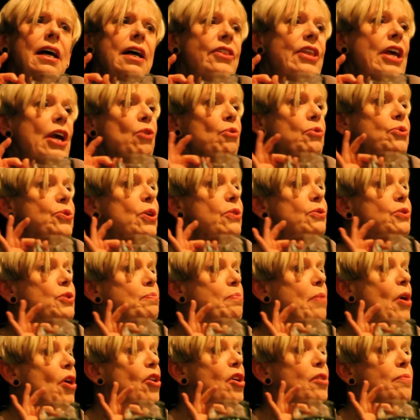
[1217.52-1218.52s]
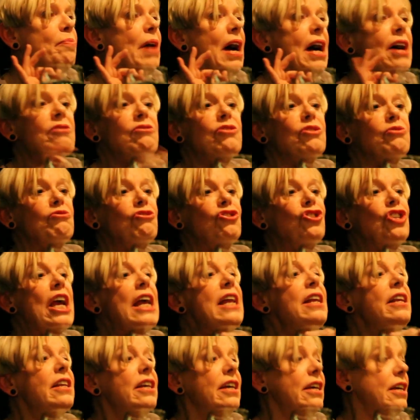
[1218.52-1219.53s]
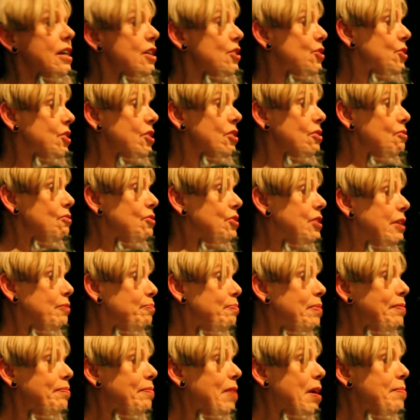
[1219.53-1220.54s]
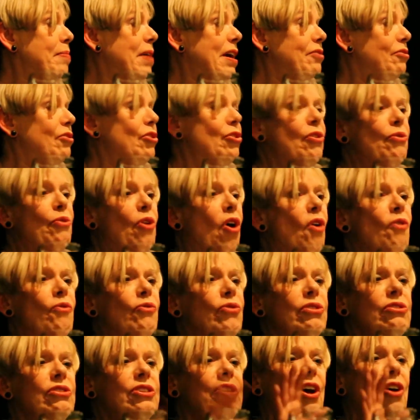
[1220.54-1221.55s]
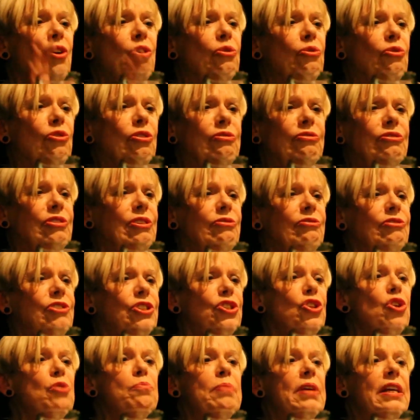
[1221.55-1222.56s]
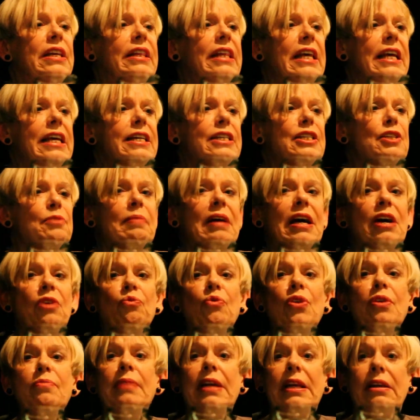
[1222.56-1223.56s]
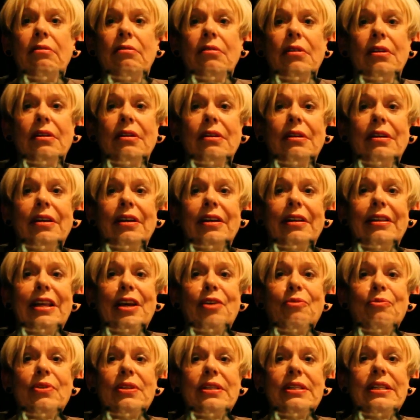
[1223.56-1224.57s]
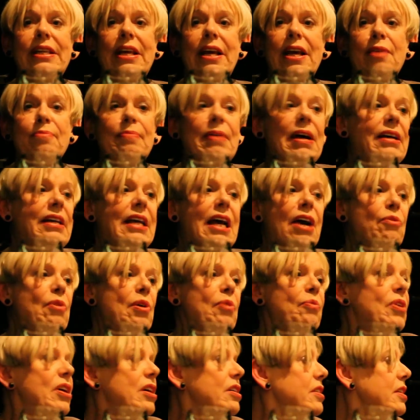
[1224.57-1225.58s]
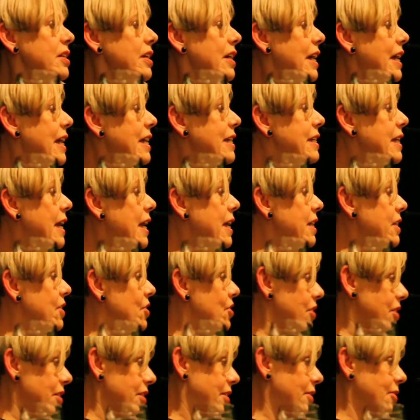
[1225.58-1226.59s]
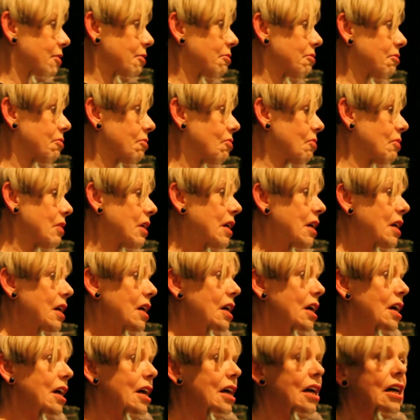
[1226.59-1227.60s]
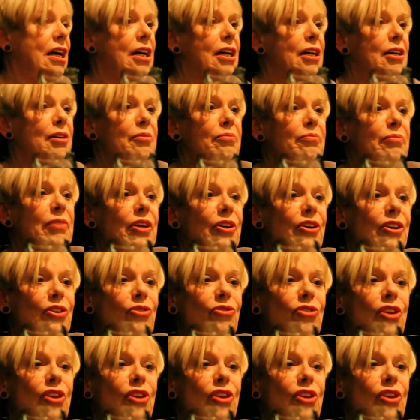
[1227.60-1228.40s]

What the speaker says: They also spoke about gender issues, about, often stupid things about women, they would say, about how we weren't intelligent, or, or